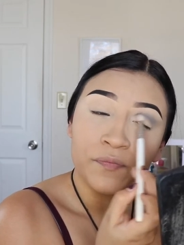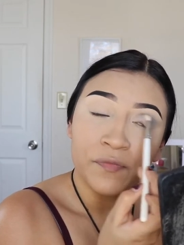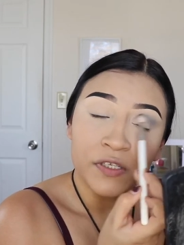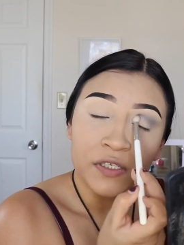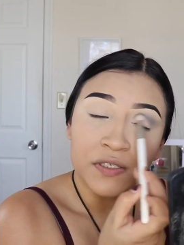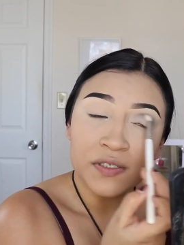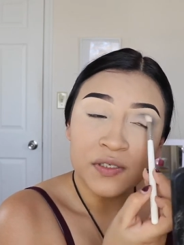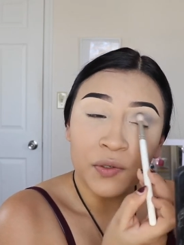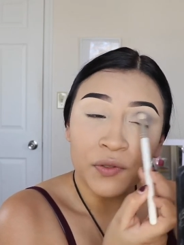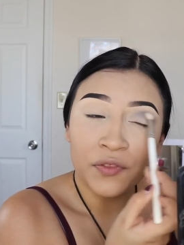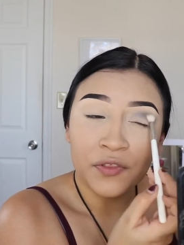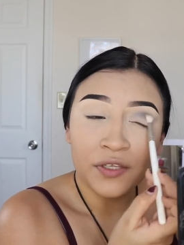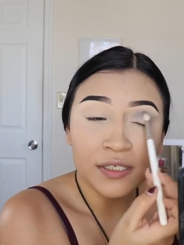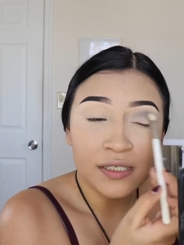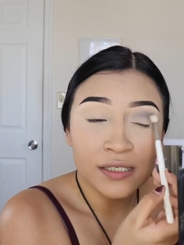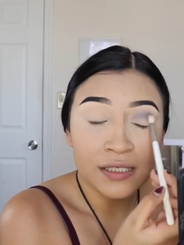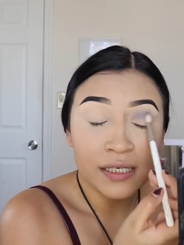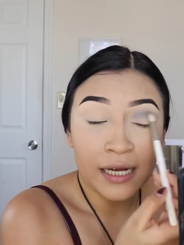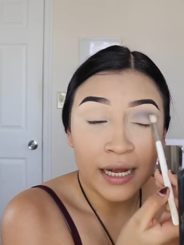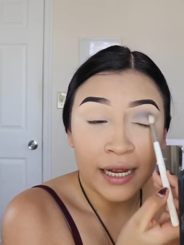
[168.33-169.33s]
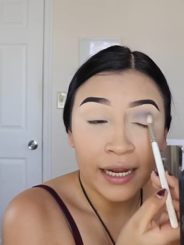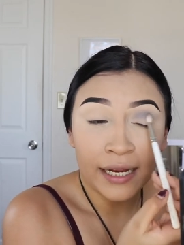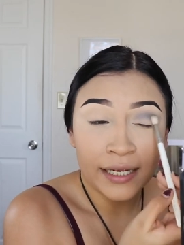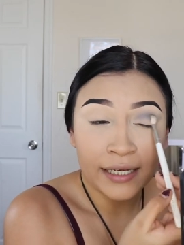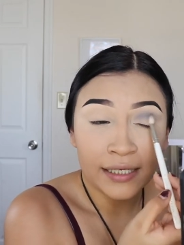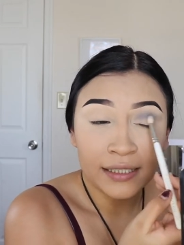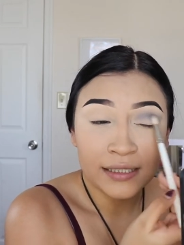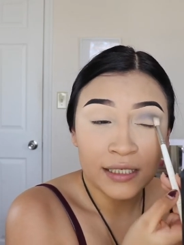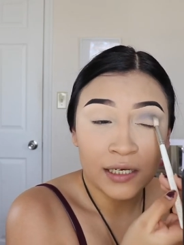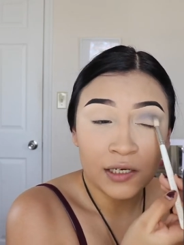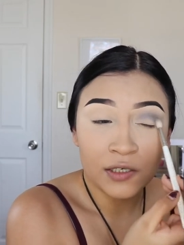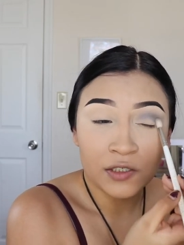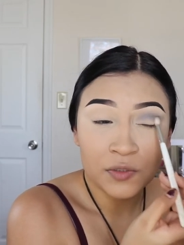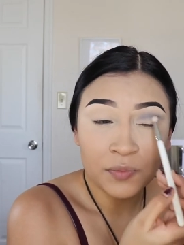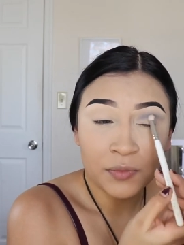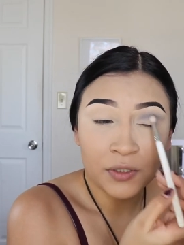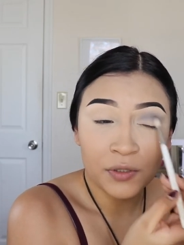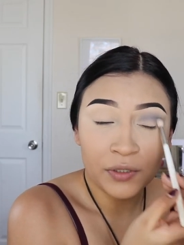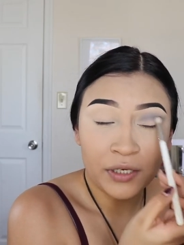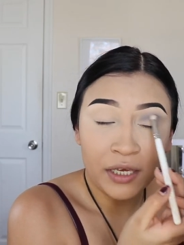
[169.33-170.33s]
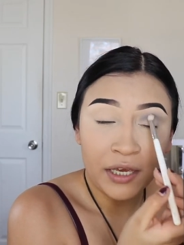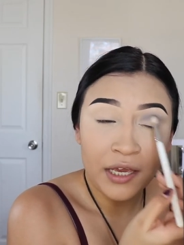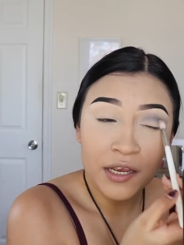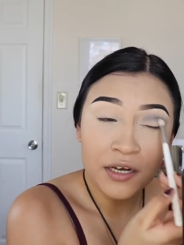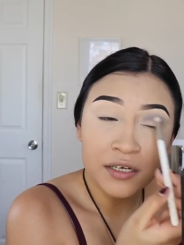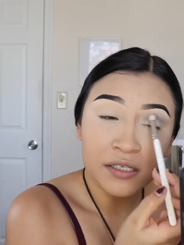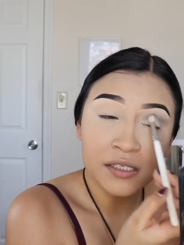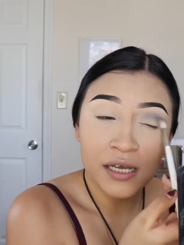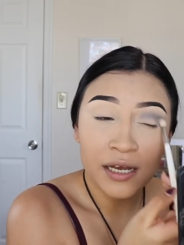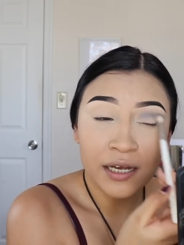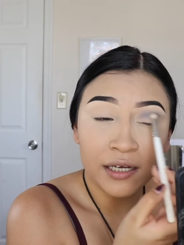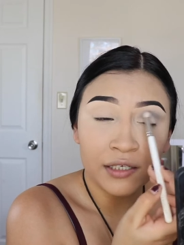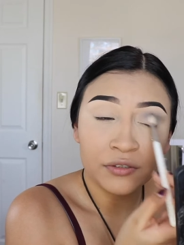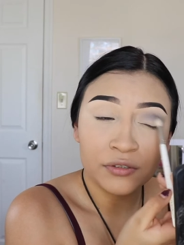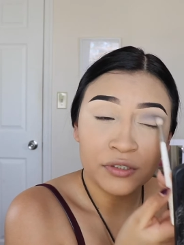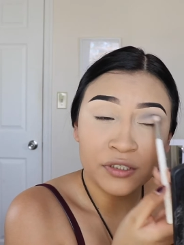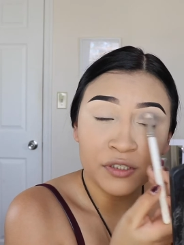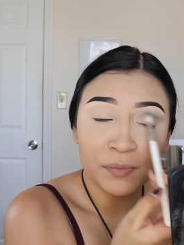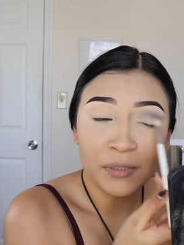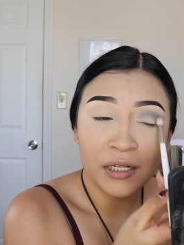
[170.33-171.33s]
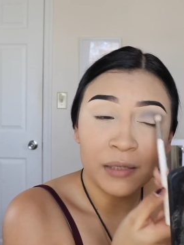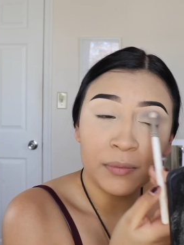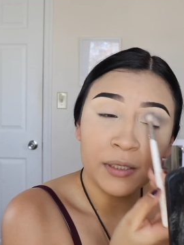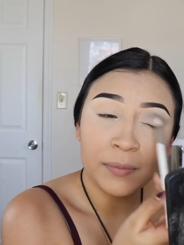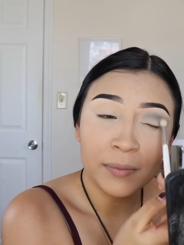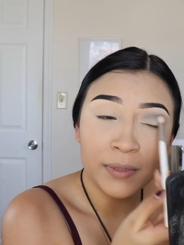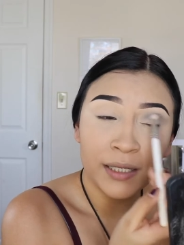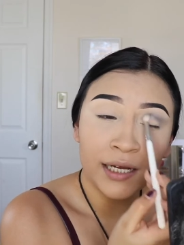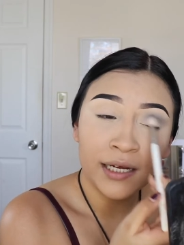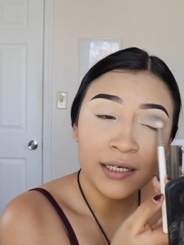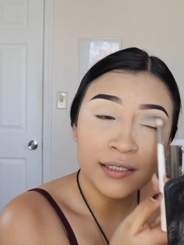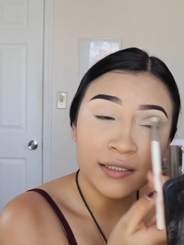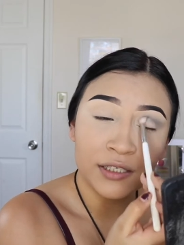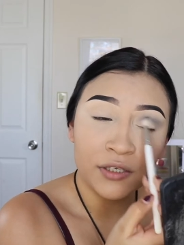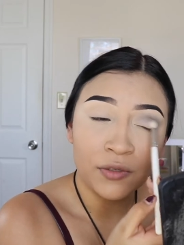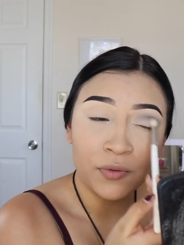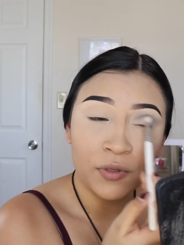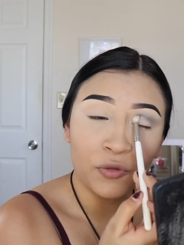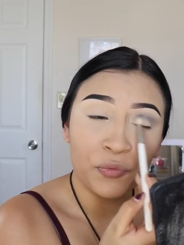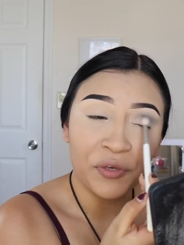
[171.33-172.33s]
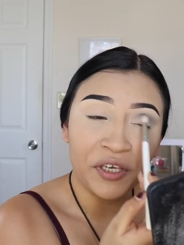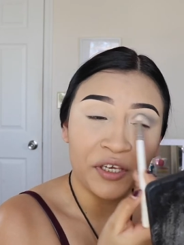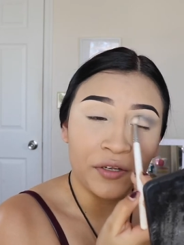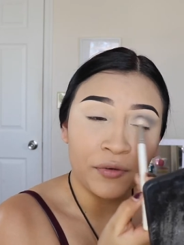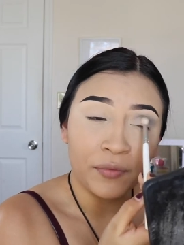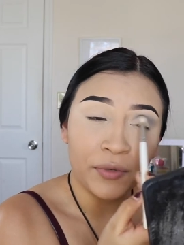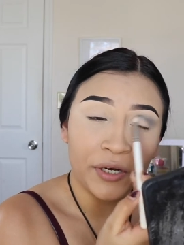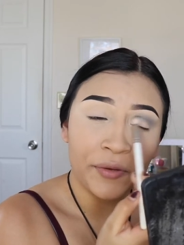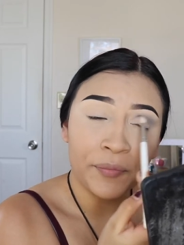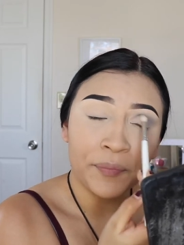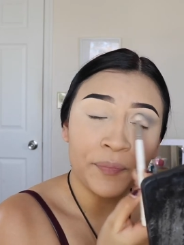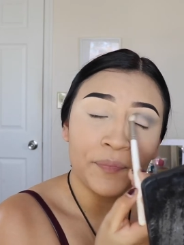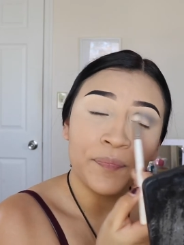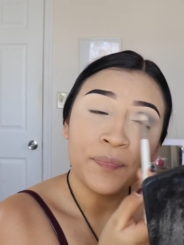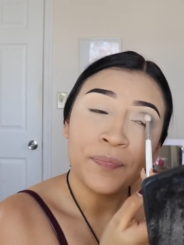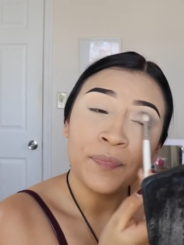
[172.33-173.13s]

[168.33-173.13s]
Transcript: So this guy tells me, okay, here's the address, blah blah blah, see you on the weekend, right?